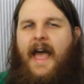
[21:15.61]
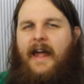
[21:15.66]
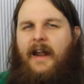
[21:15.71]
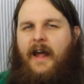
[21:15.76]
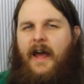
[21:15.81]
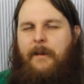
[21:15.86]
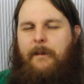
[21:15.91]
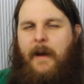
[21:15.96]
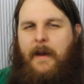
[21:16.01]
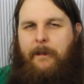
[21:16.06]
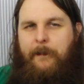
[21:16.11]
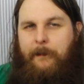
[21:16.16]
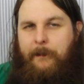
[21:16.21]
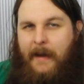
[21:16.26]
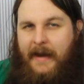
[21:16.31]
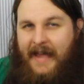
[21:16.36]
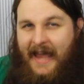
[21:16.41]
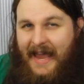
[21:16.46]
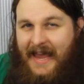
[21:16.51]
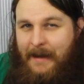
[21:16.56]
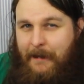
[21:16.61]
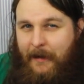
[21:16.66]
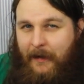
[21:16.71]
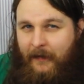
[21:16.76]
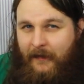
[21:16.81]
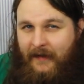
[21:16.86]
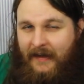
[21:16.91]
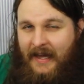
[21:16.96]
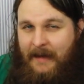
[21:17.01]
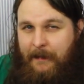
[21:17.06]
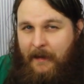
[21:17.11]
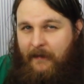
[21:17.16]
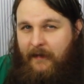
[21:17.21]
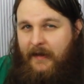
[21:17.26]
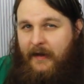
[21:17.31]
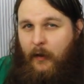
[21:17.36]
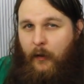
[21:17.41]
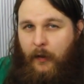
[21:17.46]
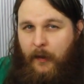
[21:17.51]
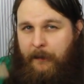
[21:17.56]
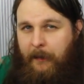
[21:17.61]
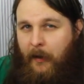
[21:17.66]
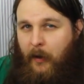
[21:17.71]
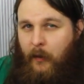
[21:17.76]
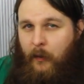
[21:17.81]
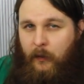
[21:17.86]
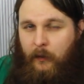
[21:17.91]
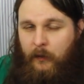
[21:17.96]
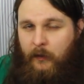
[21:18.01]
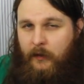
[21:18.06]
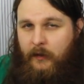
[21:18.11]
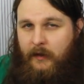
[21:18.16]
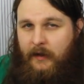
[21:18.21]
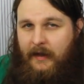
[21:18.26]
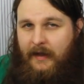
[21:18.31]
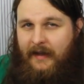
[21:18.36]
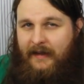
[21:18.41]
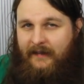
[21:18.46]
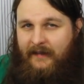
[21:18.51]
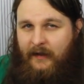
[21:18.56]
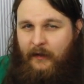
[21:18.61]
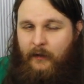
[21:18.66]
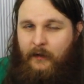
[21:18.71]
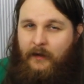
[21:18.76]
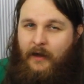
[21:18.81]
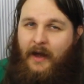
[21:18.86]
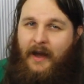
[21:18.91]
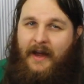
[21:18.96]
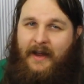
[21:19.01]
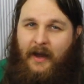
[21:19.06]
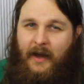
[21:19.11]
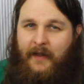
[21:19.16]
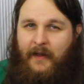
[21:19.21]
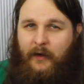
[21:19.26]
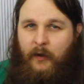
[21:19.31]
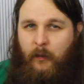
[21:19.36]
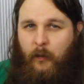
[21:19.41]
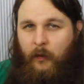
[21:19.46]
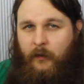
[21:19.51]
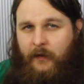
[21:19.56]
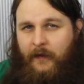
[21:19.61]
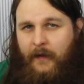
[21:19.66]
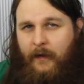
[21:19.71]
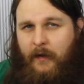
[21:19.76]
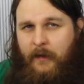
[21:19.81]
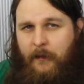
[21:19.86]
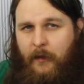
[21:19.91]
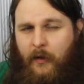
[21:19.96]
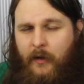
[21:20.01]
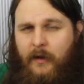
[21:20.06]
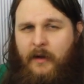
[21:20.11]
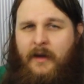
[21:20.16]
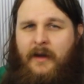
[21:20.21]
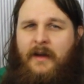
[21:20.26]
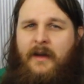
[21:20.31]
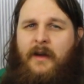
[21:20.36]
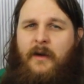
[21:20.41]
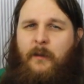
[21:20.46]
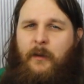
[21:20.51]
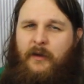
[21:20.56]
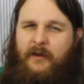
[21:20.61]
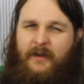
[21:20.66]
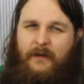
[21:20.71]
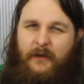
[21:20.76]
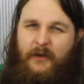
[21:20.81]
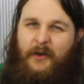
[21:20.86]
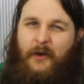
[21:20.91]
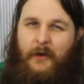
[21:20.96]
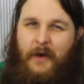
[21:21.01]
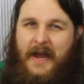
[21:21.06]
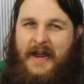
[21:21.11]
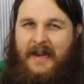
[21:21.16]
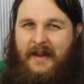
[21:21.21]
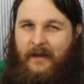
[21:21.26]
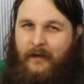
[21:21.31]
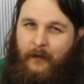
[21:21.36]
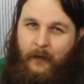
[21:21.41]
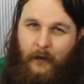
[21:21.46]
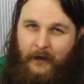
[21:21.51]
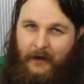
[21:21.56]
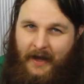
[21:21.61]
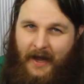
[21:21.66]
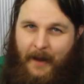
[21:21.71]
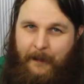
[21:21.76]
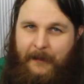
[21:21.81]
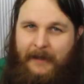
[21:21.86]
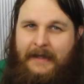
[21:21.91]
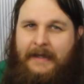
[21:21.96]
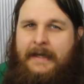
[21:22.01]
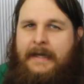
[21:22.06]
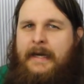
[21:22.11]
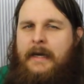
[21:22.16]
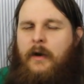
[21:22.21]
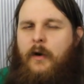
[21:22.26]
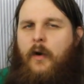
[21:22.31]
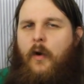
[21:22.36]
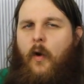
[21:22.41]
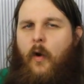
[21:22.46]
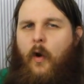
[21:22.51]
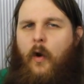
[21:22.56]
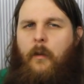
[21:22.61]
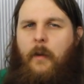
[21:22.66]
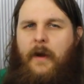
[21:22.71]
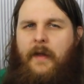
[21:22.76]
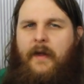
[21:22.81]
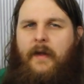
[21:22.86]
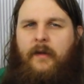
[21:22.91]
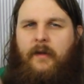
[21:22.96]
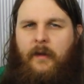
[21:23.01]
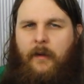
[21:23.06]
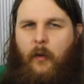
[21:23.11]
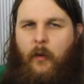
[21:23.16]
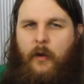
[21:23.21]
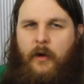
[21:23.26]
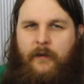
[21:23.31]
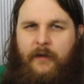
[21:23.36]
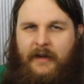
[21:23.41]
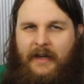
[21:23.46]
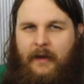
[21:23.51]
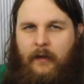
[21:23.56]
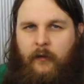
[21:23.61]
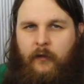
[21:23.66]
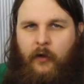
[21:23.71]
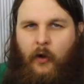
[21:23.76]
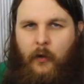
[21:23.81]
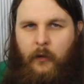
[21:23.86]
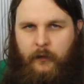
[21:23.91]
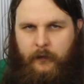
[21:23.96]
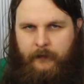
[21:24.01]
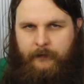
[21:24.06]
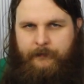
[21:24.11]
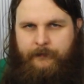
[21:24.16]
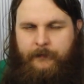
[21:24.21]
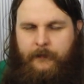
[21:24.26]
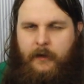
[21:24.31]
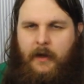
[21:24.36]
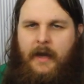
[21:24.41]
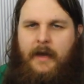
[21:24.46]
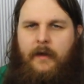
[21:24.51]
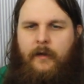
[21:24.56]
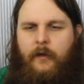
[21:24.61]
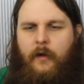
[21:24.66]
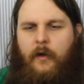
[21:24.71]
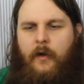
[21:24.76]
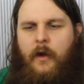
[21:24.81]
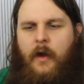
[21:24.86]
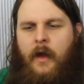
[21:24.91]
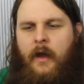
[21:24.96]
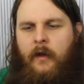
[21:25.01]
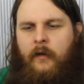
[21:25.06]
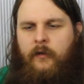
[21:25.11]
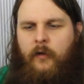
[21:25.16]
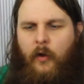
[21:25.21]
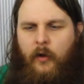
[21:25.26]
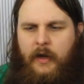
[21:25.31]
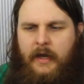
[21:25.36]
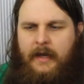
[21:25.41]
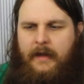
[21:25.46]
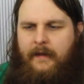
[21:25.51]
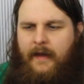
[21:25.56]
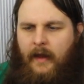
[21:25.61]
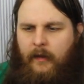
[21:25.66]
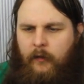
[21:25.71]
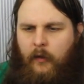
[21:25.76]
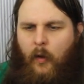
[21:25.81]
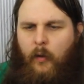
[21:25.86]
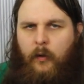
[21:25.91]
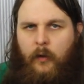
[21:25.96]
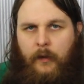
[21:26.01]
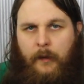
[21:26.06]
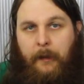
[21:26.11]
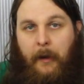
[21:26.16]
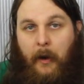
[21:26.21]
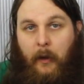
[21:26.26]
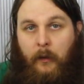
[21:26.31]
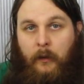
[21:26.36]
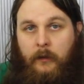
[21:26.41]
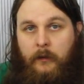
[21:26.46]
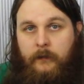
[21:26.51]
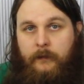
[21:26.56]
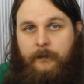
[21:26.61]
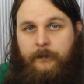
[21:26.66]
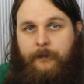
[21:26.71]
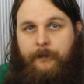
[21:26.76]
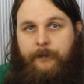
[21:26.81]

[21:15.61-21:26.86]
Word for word: and I, my my aim is to keep everything on the poll until I either don't want it there anymore, which if you donate, it's not going to happen, or whether or if it gets chosen. Okay, so Donnie, that's going on the poll.